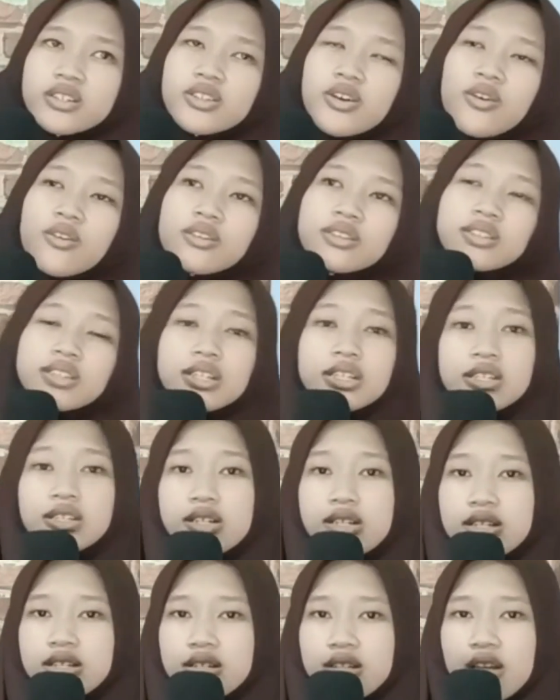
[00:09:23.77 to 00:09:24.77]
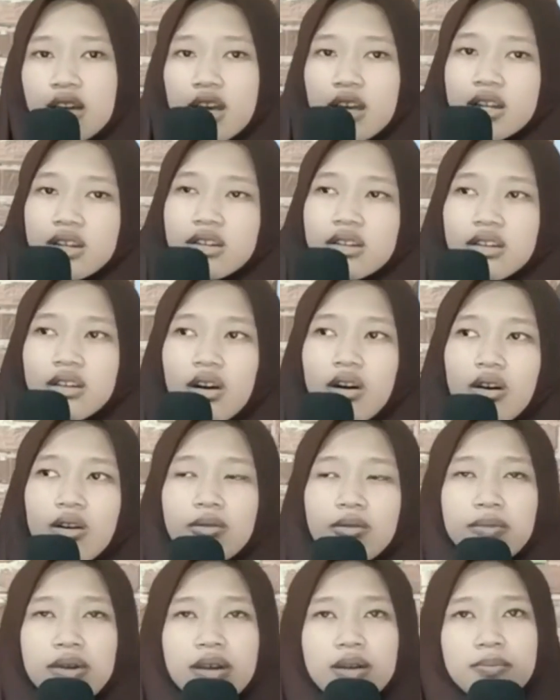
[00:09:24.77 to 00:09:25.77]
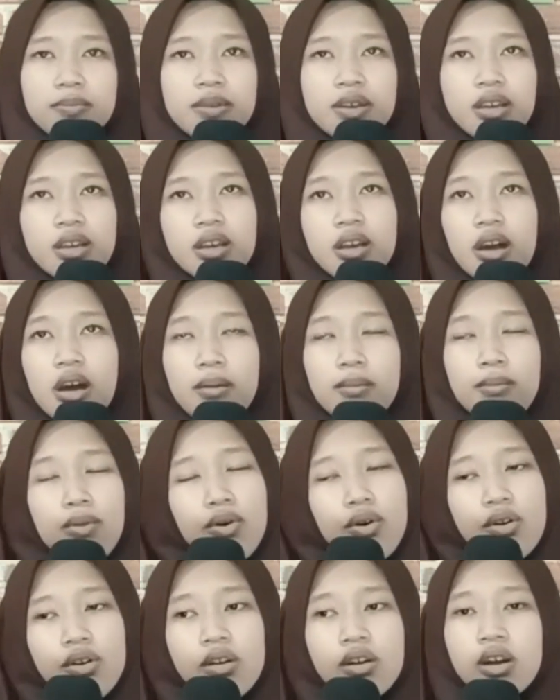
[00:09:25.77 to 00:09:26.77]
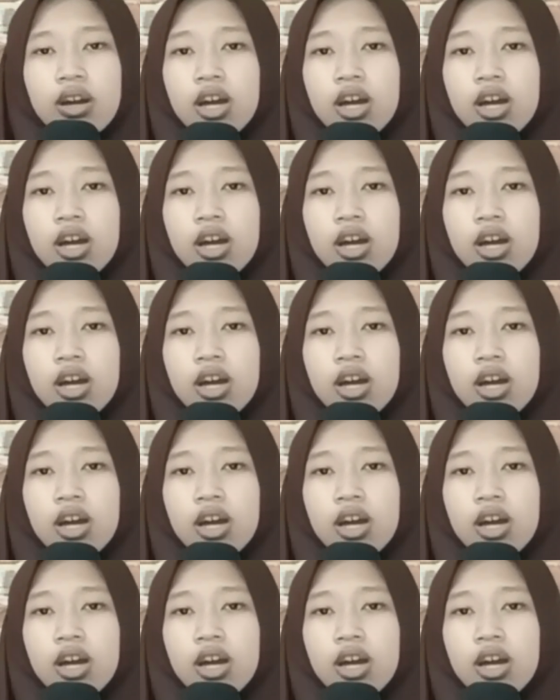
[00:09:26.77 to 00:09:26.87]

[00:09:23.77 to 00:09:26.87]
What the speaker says: or 6 years again, or maybe more,